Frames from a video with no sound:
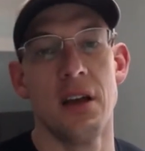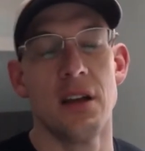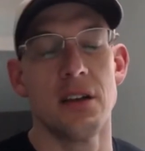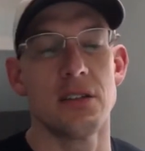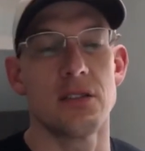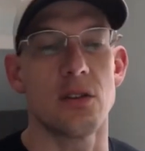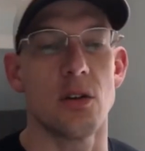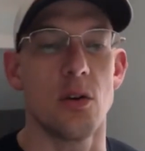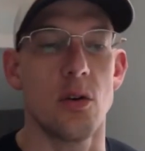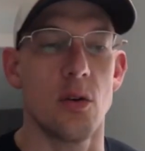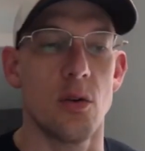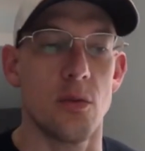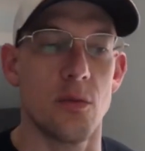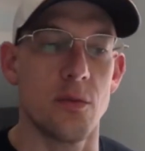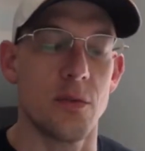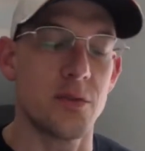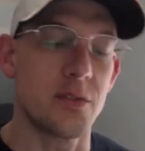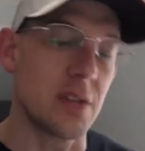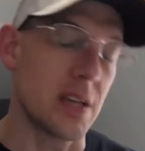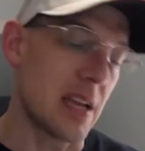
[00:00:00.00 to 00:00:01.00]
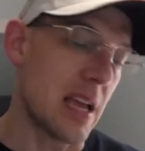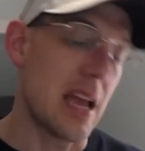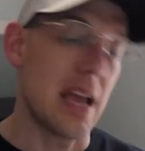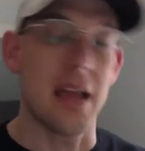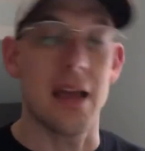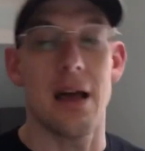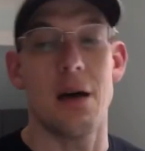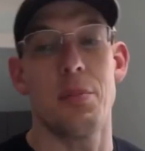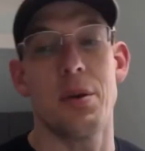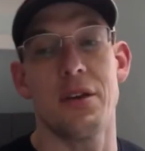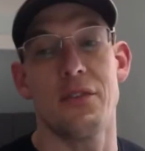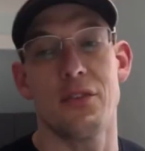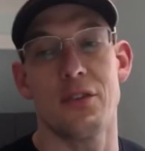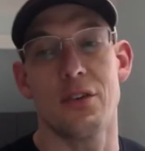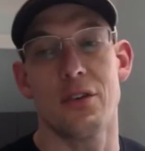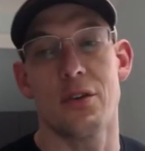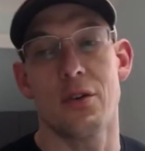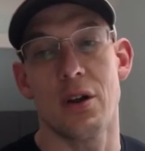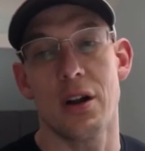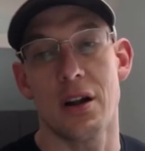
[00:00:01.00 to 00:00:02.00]
So it's like, hey, I'll pay for
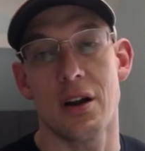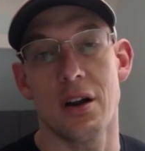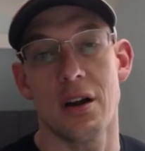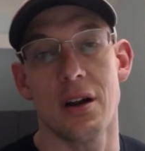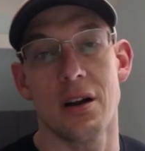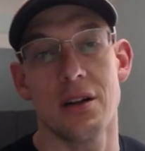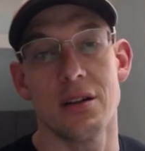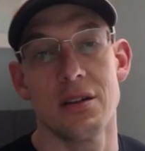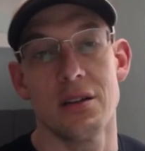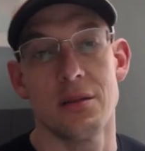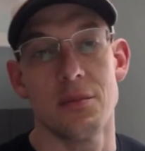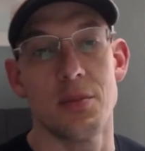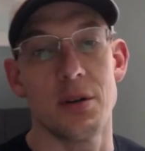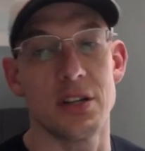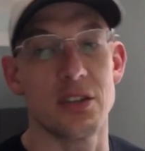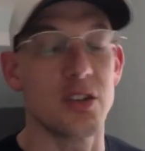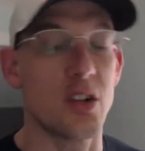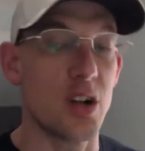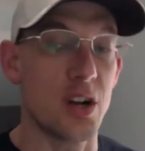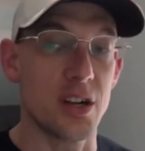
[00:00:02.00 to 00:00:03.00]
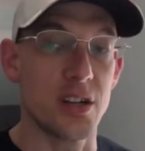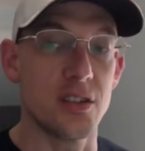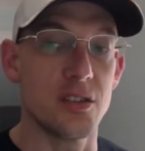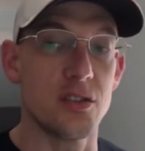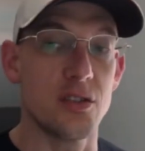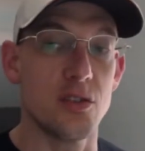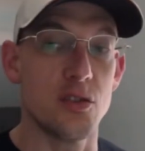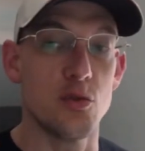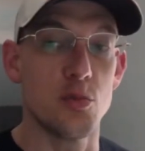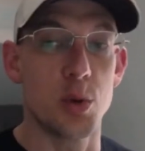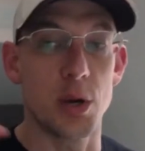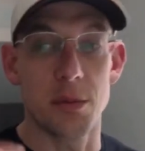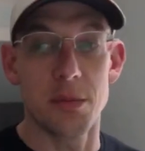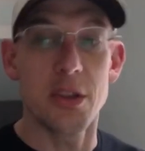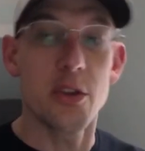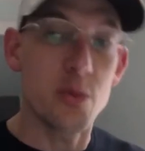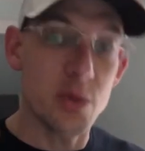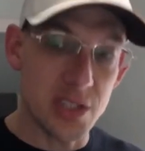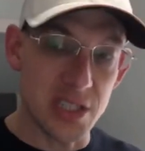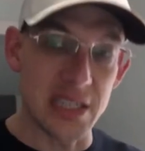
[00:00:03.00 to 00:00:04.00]
the credit card, but as long as you bring me
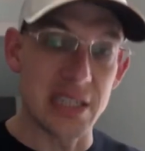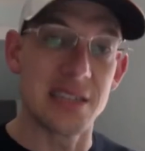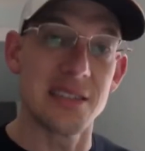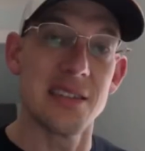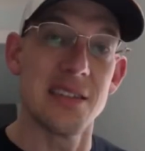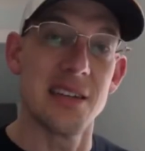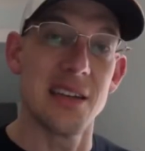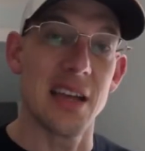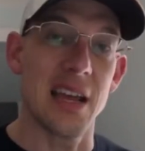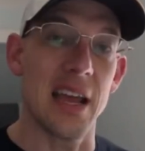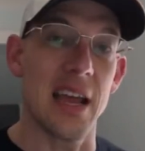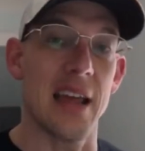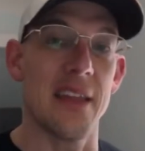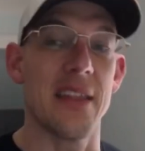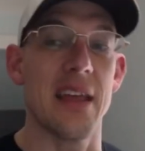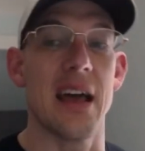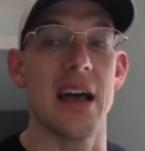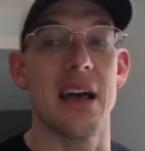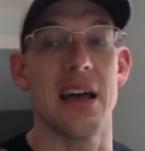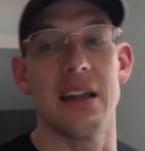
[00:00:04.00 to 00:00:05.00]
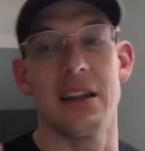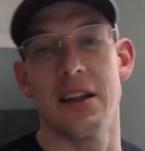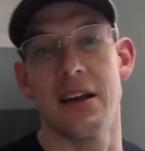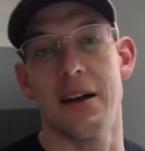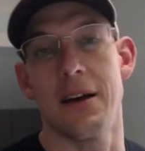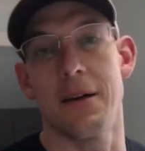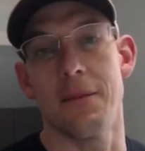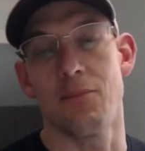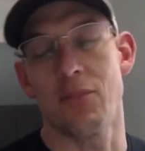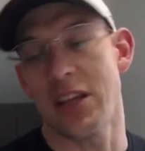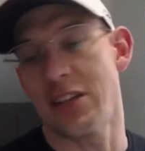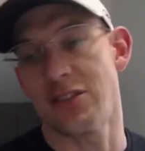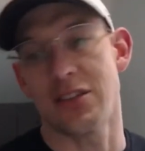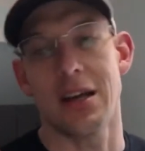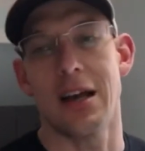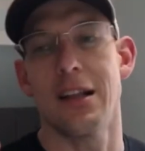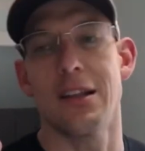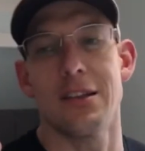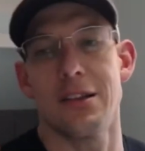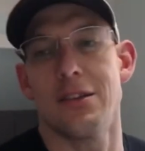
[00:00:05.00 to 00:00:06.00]
the receipt, and then I
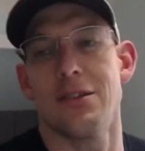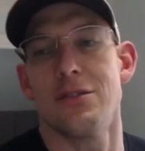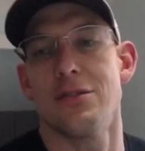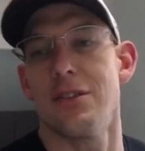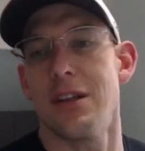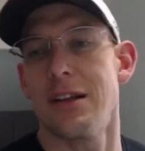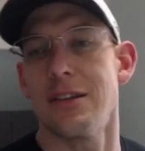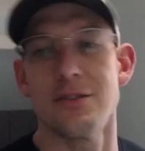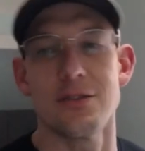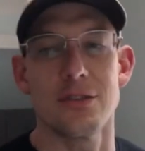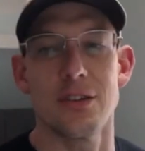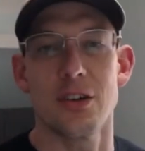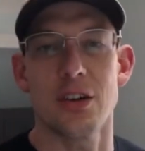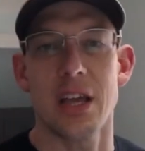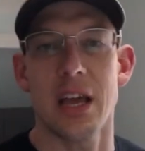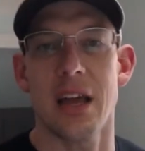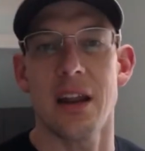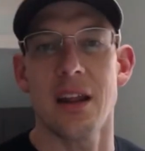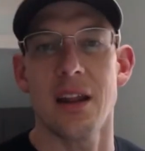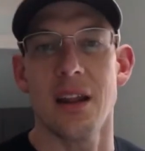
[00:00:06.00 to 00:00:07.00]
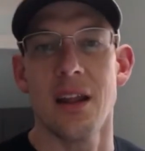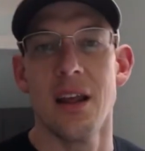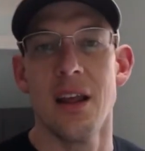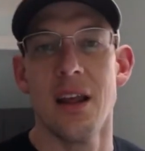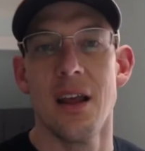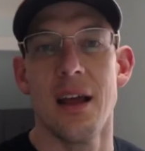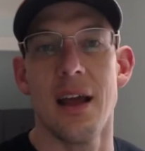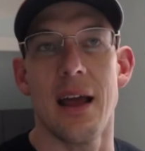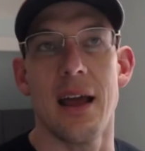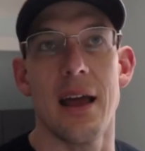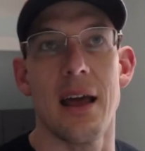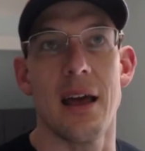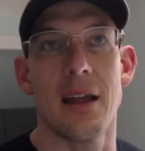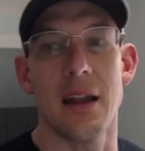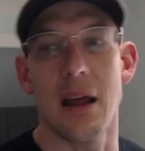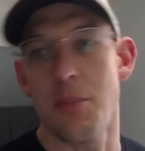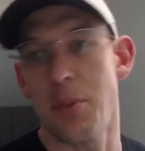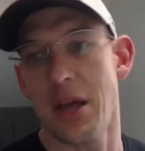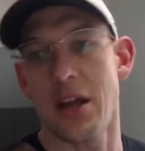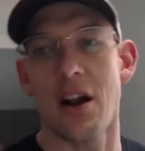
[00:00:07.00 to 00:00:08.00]
usually look at it, and
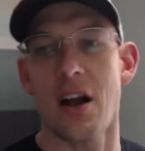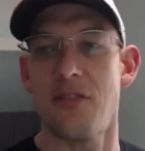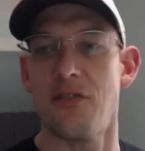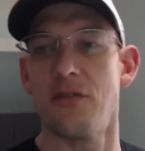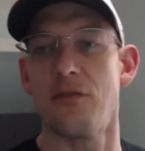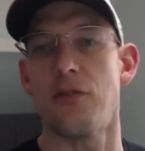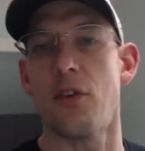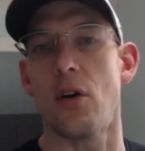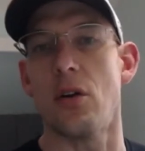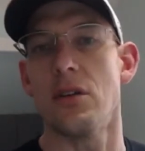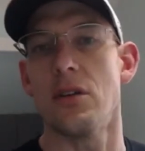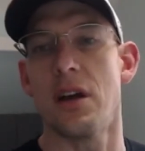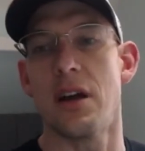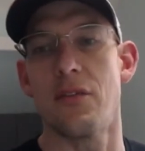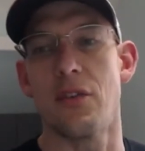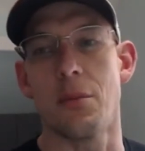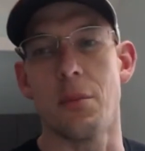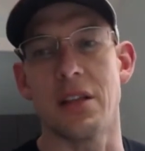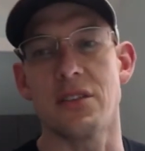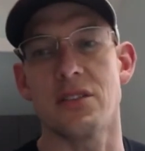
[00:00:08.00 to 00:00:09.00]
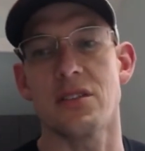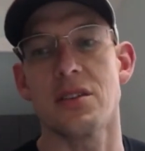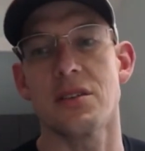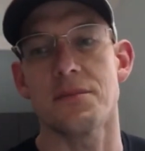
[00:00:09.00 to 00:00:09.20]
I pay it off in full every month.